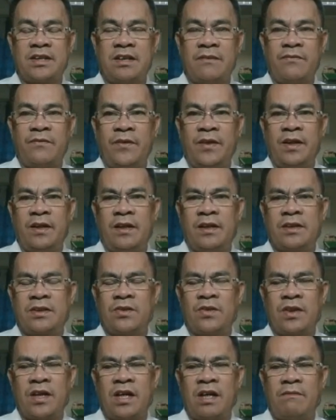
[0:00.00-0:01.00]
If we are
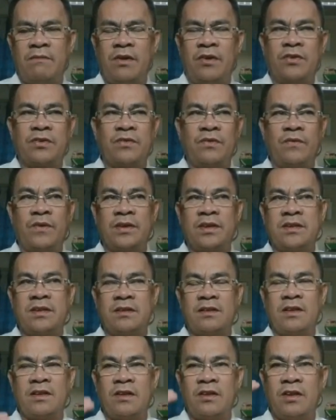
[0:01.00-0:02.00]
talking about, what is it?
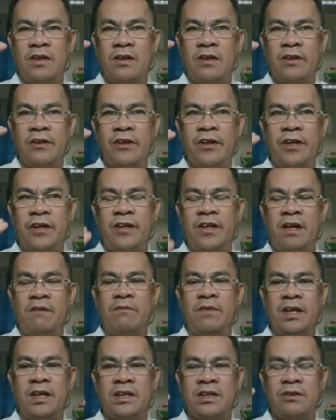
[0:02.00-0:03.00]

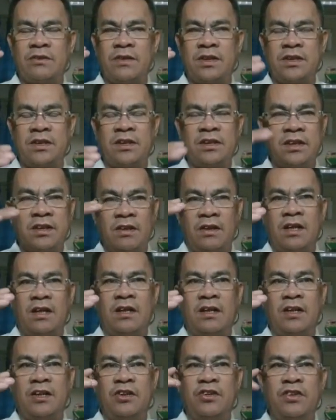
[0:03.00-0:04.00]
Dynamics on a
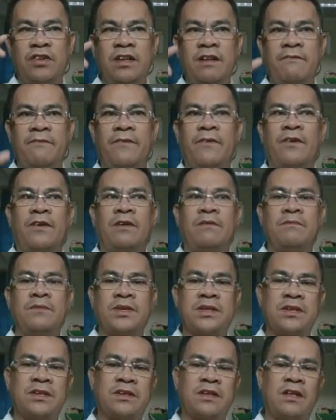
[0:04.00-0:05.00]
circular, uniform
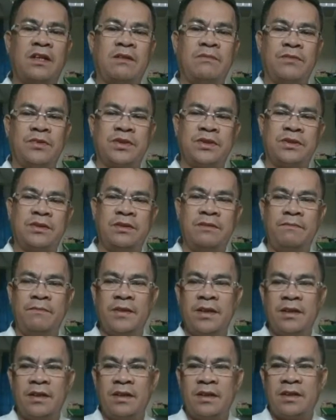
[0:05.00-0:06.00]
circular motion,
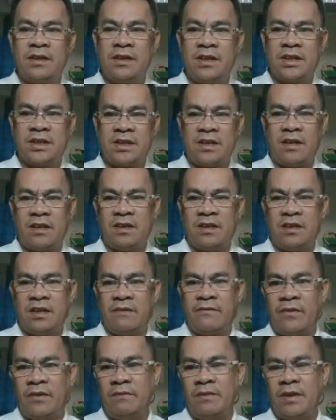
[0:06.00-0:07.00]
these are
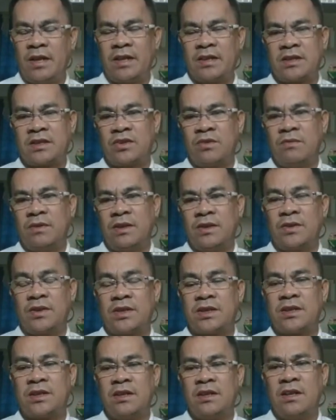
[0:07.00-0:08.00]
the formulas to be
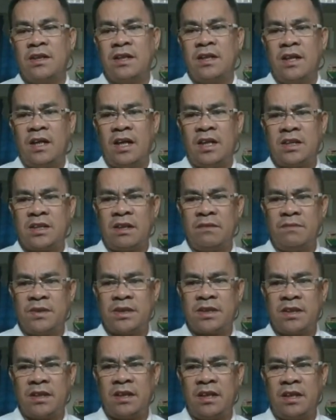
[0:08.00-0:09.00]
used. A sub
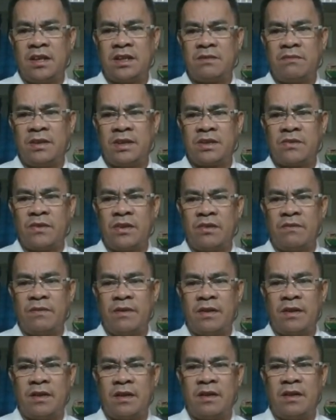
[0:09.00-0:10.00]
C is B squared over
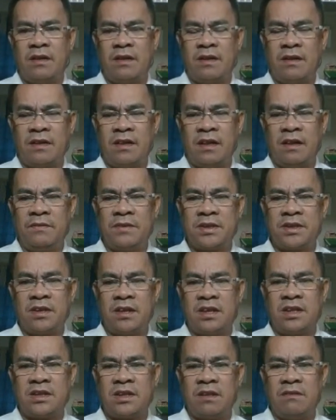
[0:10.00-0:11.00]
R, F
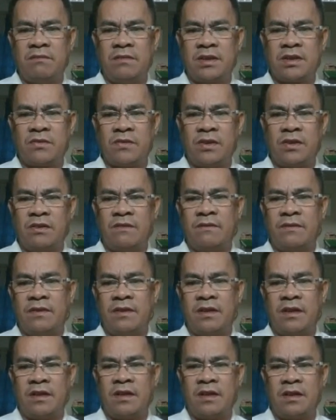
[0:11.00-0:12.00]
C is MB squared
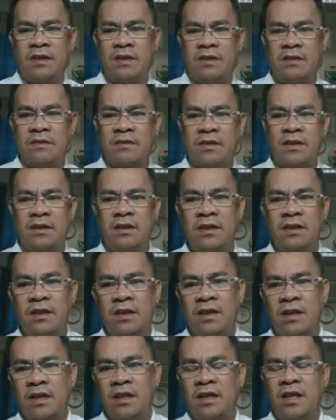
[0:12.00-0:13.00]
over R. Okay?
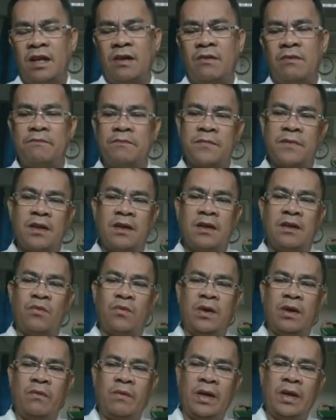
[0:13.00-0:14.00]
Now,
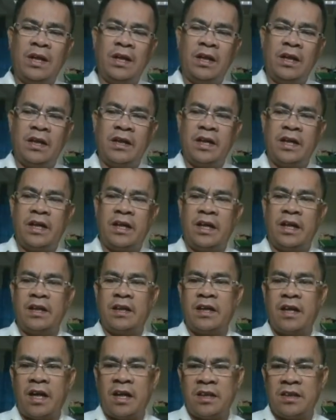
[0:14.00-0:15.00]
we will
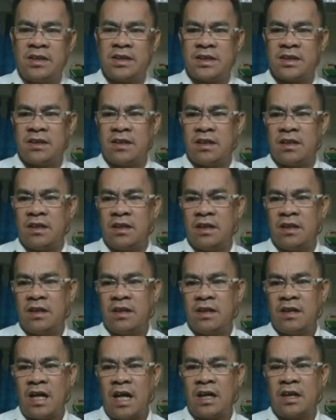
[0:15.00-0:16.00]
engage the
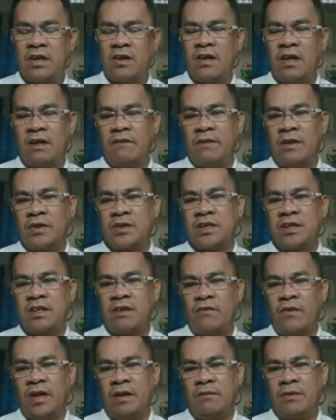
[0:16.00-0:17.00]
angular velocity. Why?